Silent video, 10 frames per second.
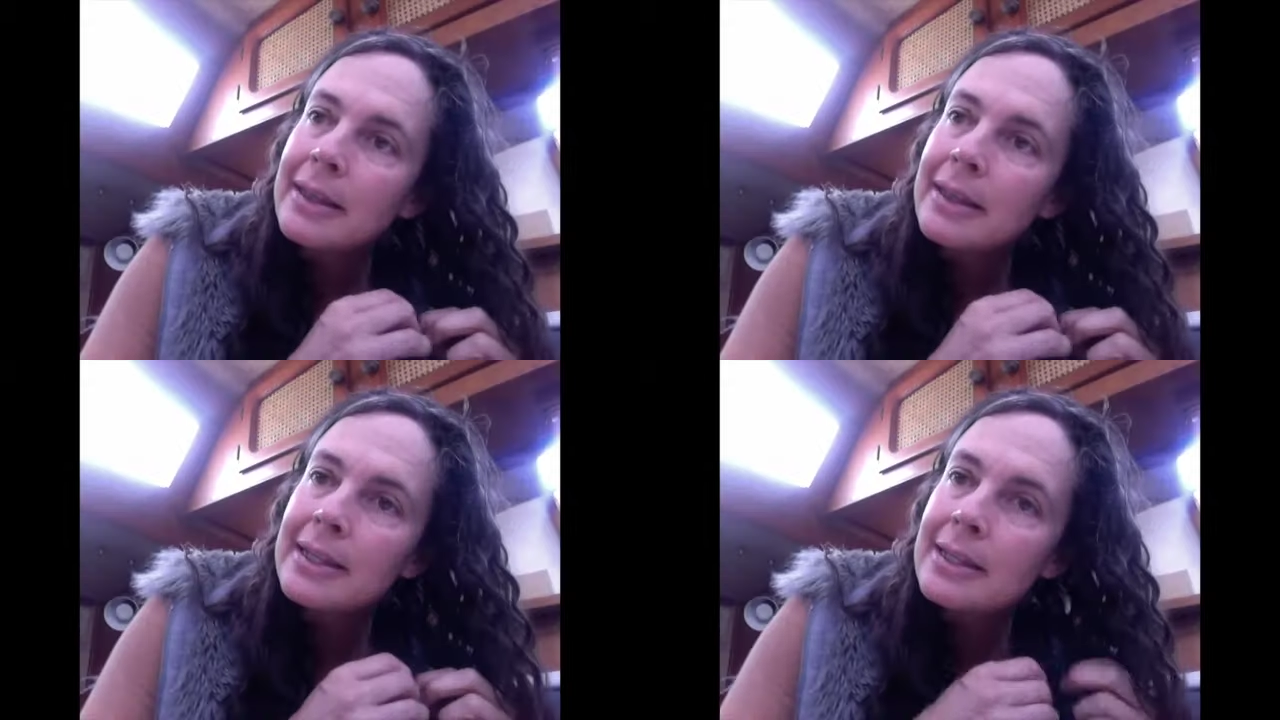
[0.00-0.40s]

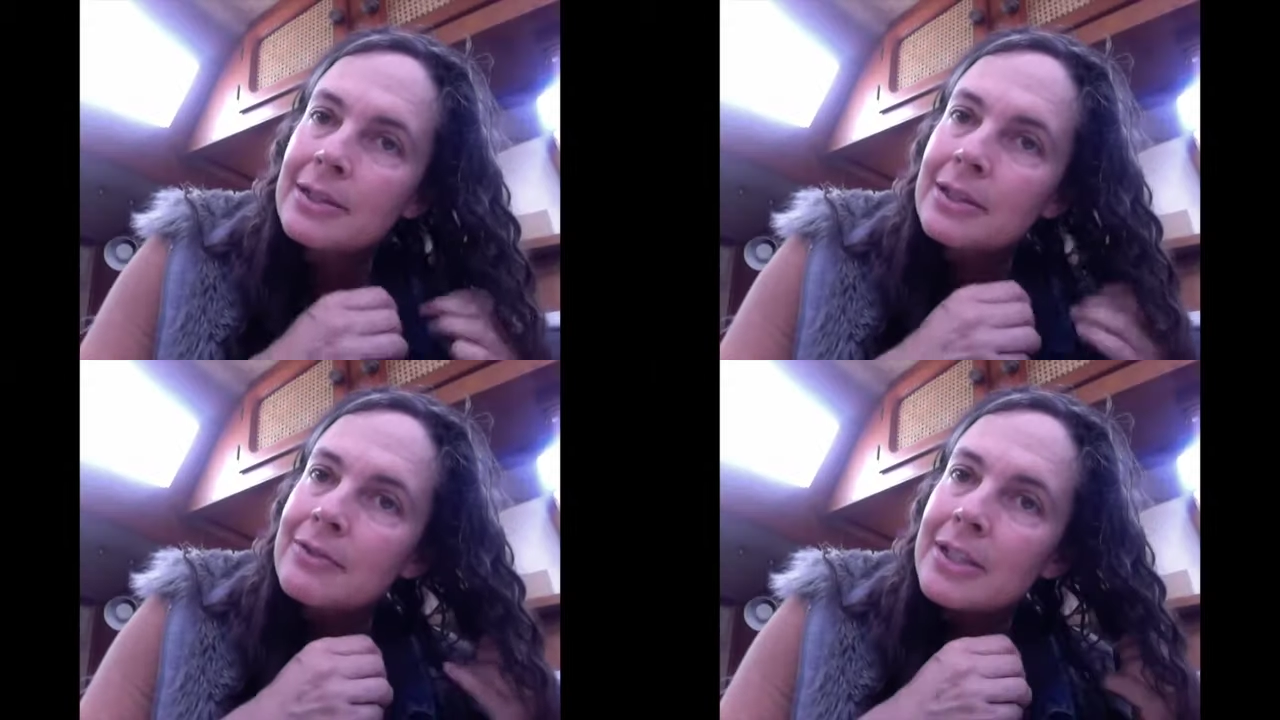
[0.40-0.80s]
things I
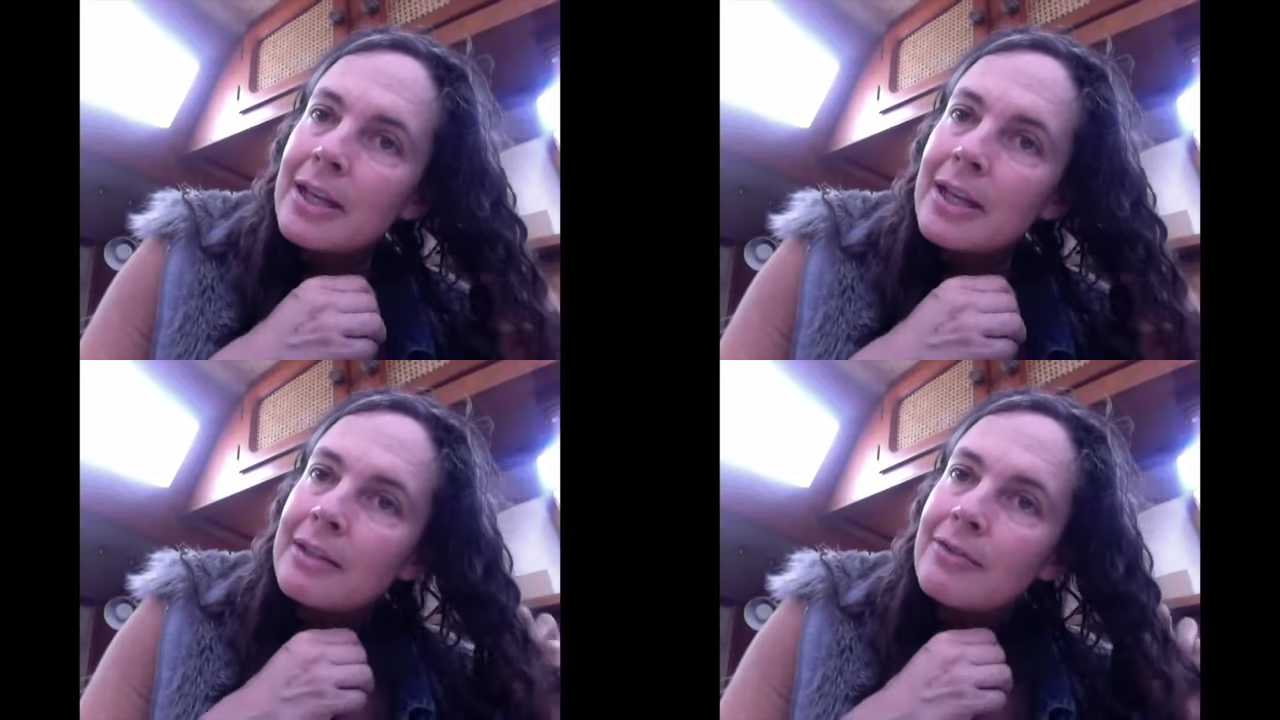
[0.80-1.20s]
could have
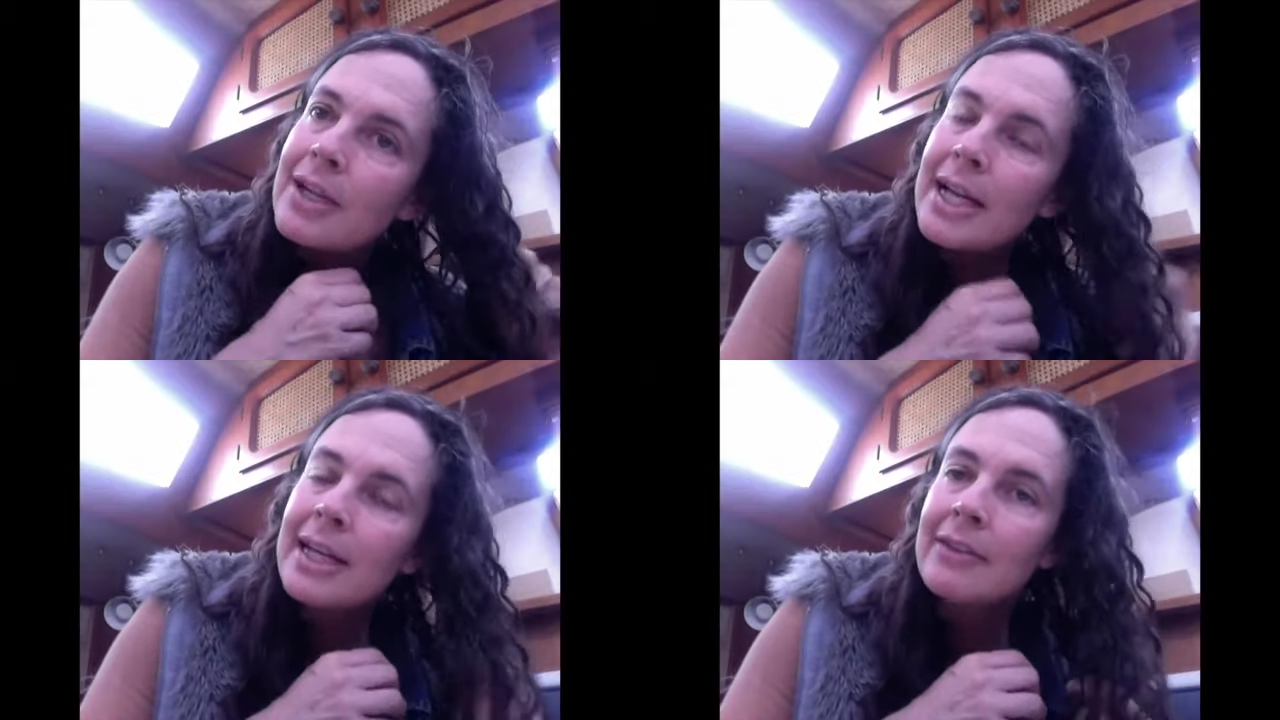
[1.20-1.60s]
done if I
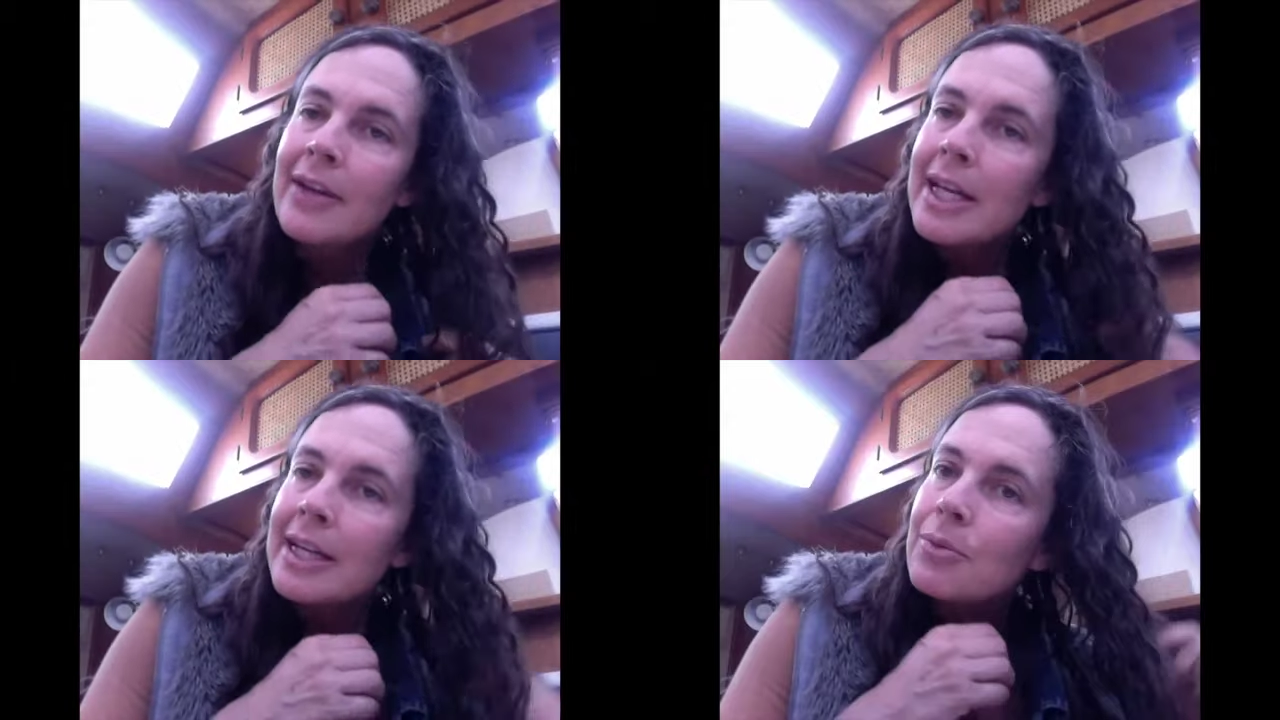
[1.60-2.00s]
hadn't have
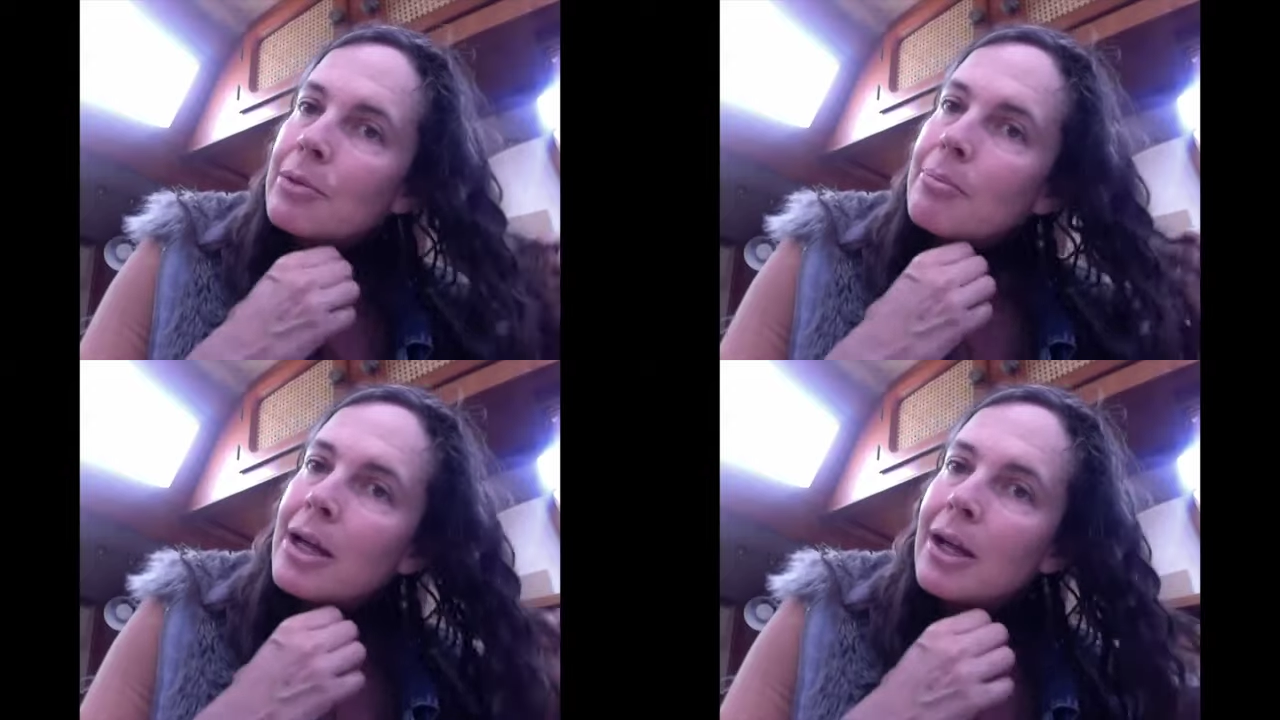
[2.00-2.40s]
had to
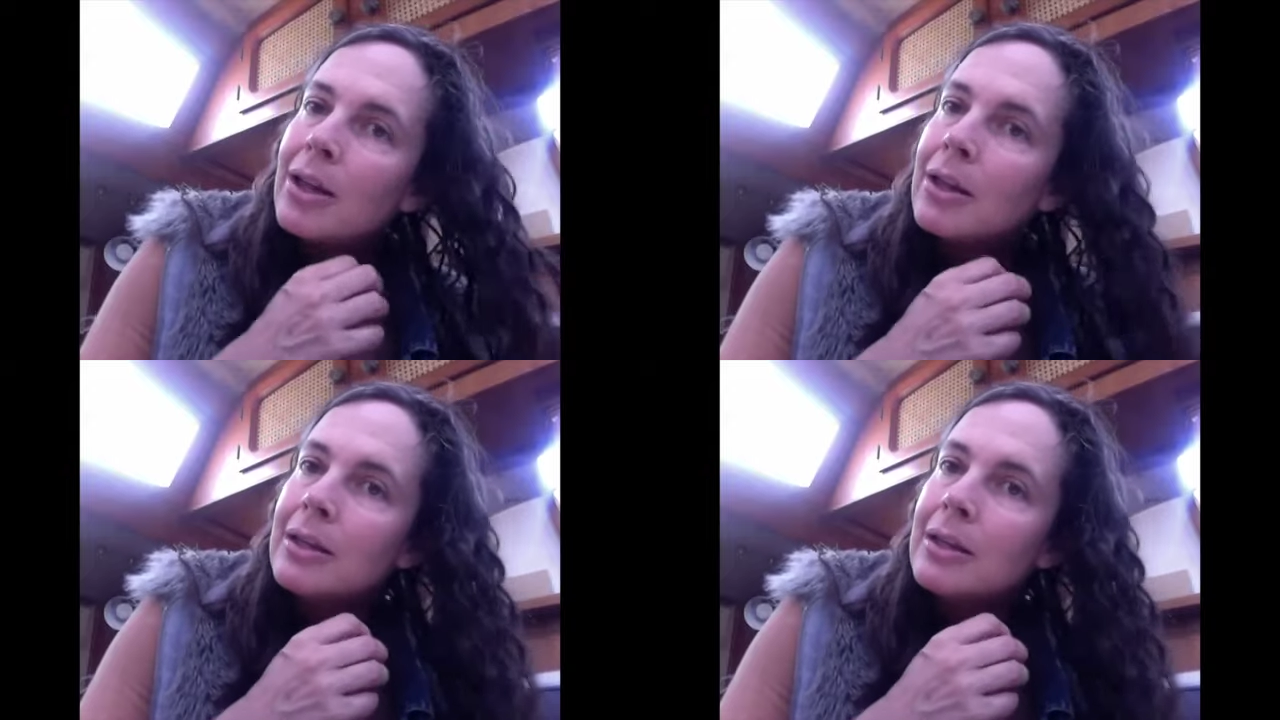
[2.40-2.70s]
rebel.